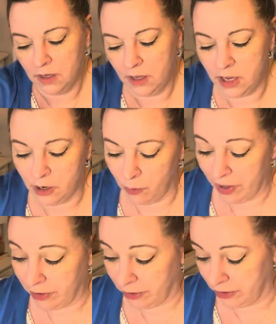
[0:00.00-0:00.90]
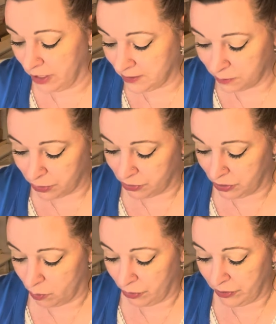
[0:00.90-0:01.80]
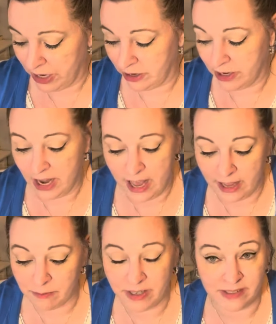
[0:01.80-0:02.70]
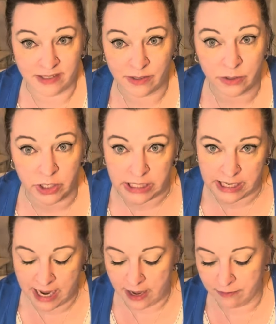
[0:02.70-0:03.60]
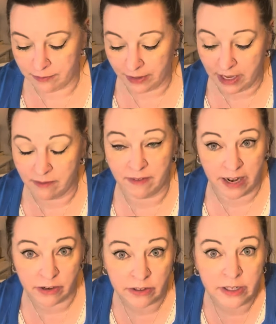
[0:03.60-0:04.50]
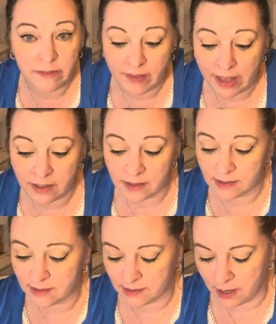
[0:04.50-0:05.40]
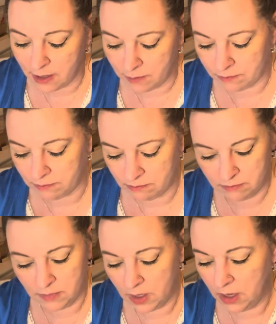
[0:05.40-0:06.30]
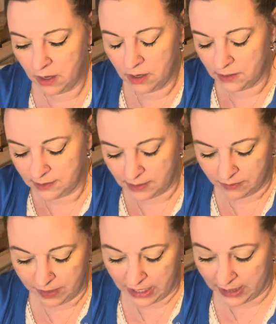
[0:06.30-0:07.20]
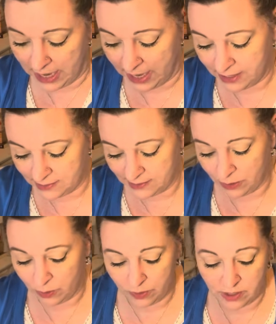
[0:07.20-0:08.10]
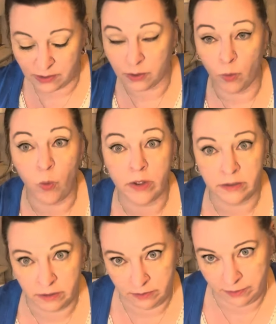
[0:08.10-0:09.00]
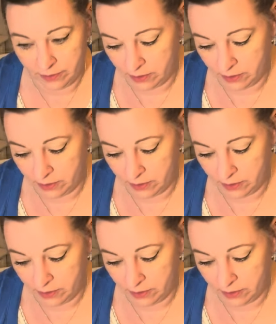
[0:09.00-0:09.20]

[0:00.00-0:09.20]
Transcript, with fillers: you know, whether customers are ordering or not, because these are great to have for like veterinary events, um, stuff like that. So these are wonderful.